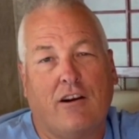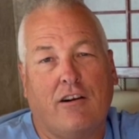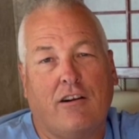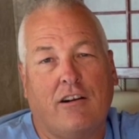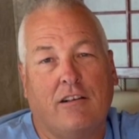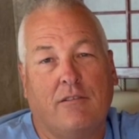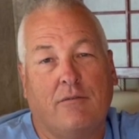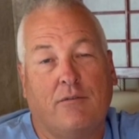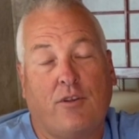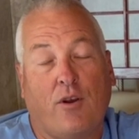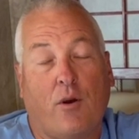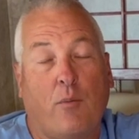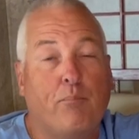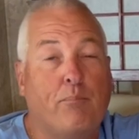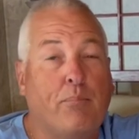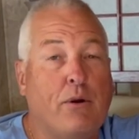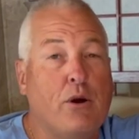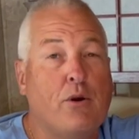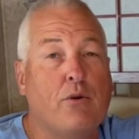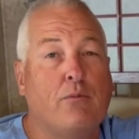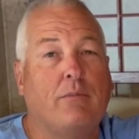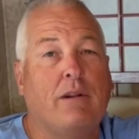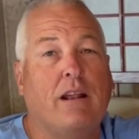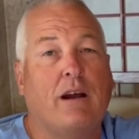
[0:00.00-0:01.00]
and so
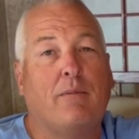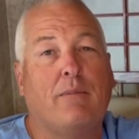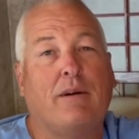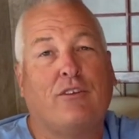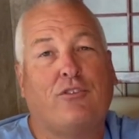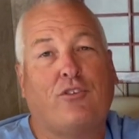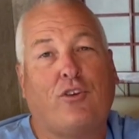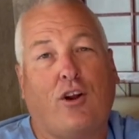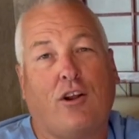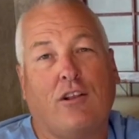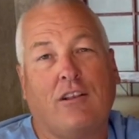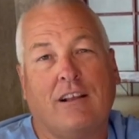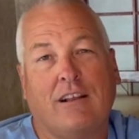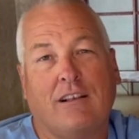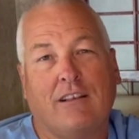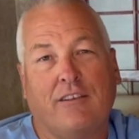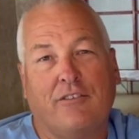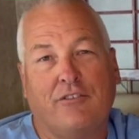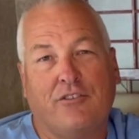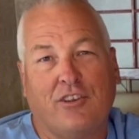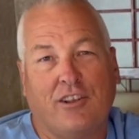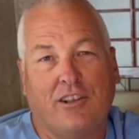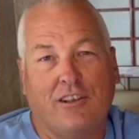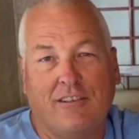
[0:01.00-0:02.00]
boom, now my Starlink
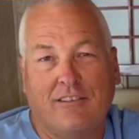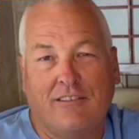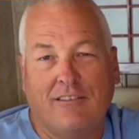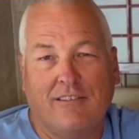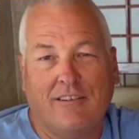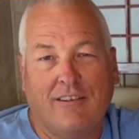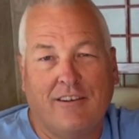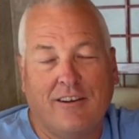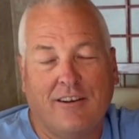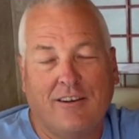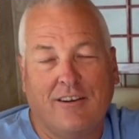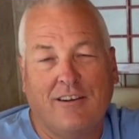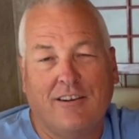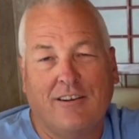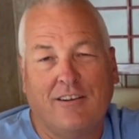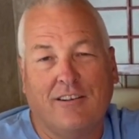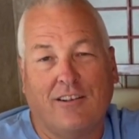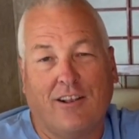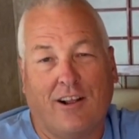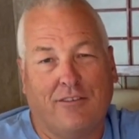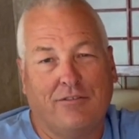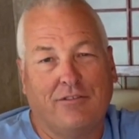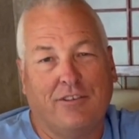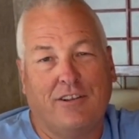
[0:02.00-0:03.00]
lives in
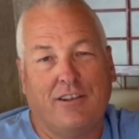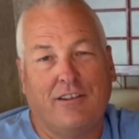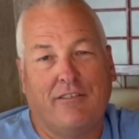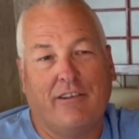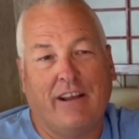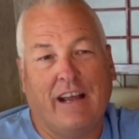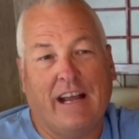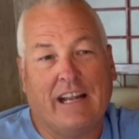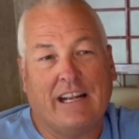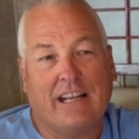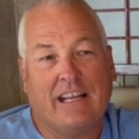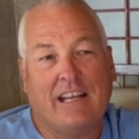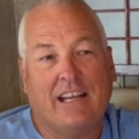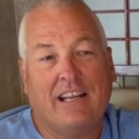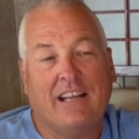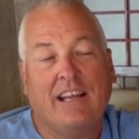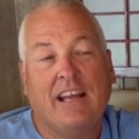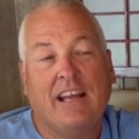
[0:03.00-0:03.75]
Laughlin, Nevada.